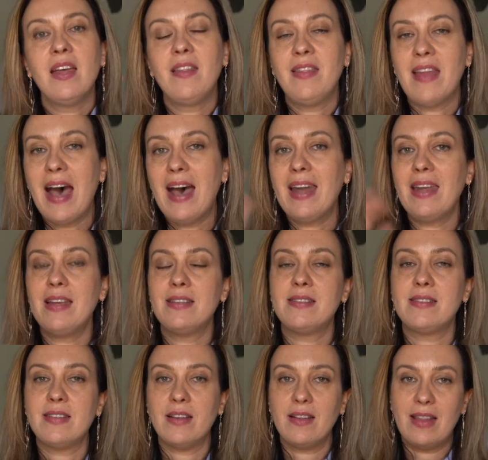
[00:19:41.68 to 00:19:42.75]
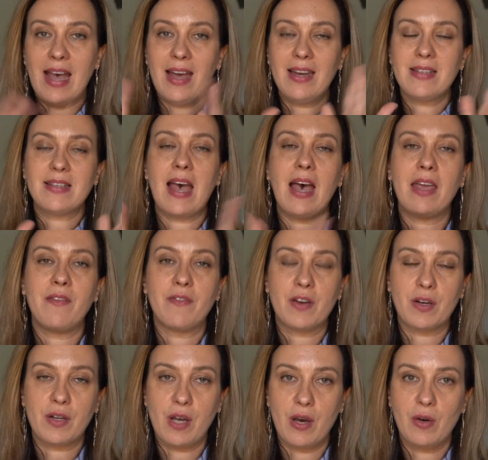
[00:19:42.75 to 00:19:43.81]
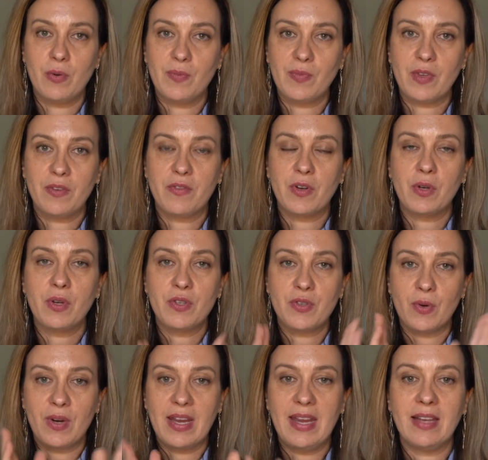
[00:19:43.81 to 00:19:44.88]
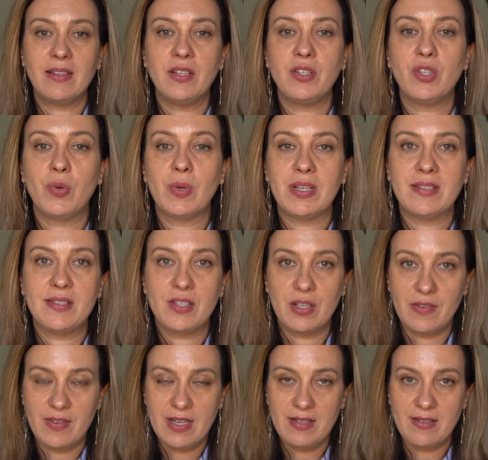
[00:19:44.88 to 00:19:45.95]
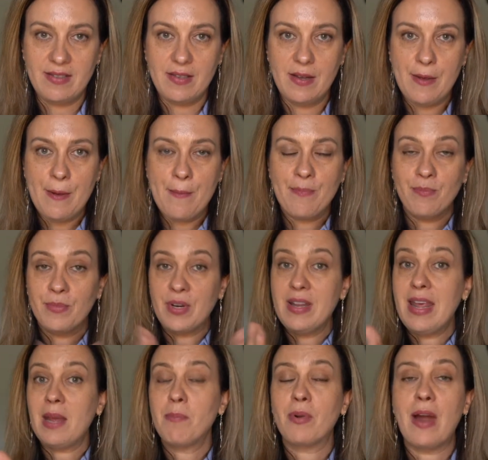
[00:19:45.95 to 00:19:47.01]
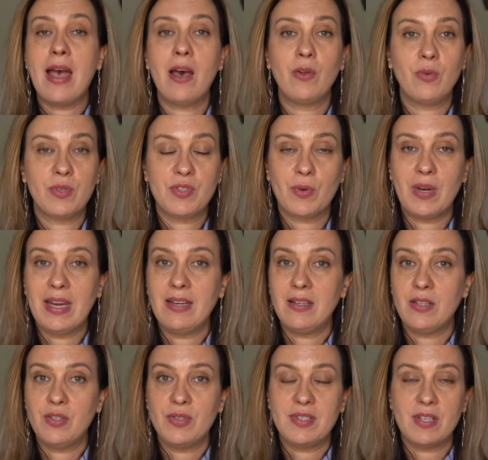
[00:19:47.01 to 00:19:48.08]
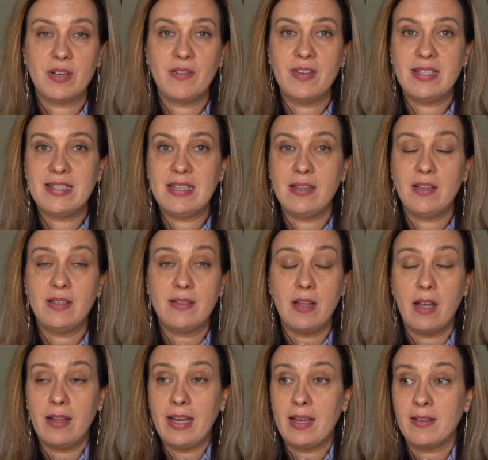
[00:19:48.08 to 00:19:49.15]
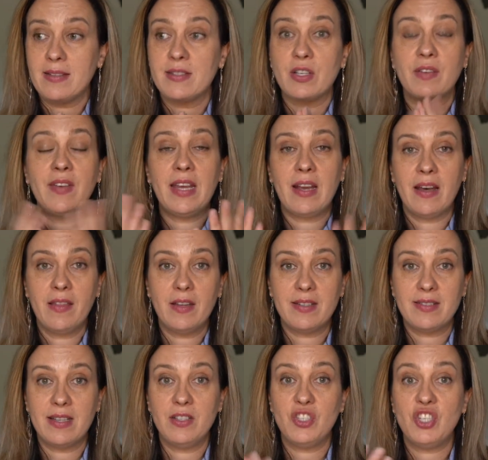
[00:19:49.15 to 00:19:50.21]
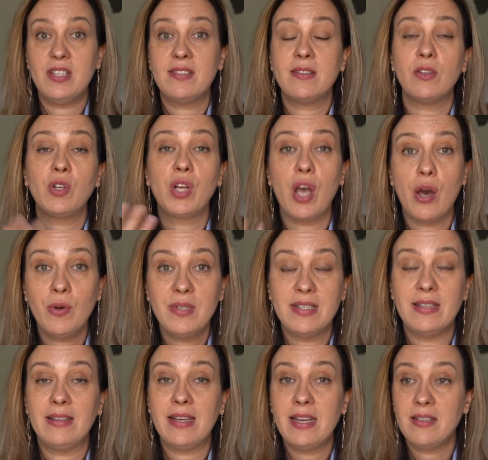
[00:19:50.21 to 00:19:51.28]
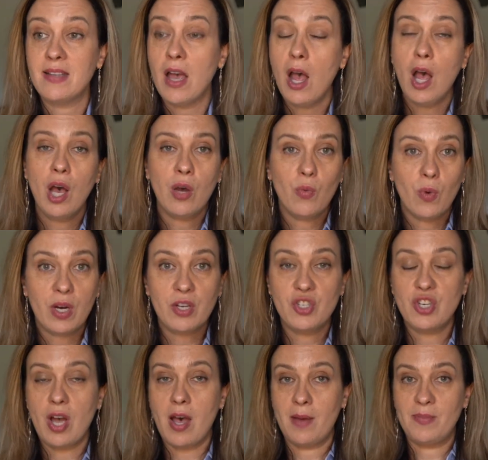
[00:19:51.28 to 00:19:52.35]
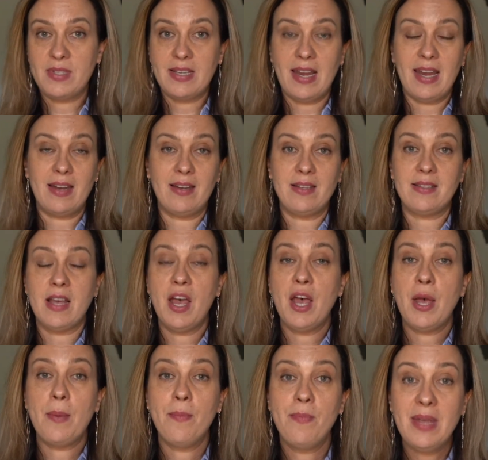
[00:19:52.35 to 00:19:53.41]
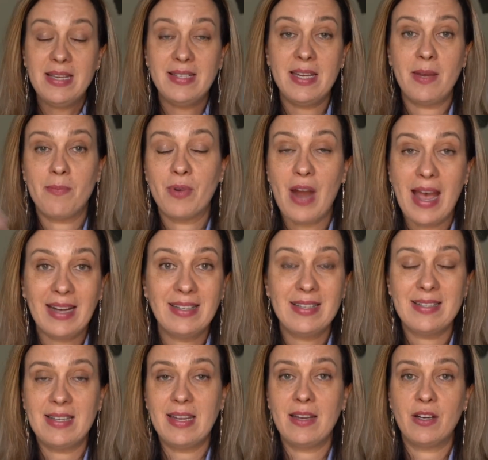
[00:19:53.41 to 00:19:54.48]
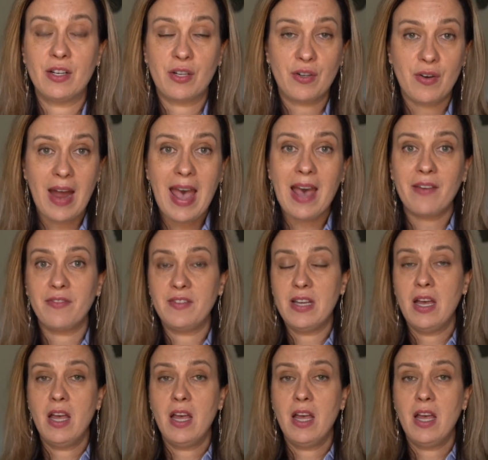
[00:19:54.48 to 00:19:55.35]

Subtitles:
that is high Virgo. Virgo's oriented towards service. Brene Brown was oriented to service, like serving others, and she still goes and leads workshops and is busy practicing her craft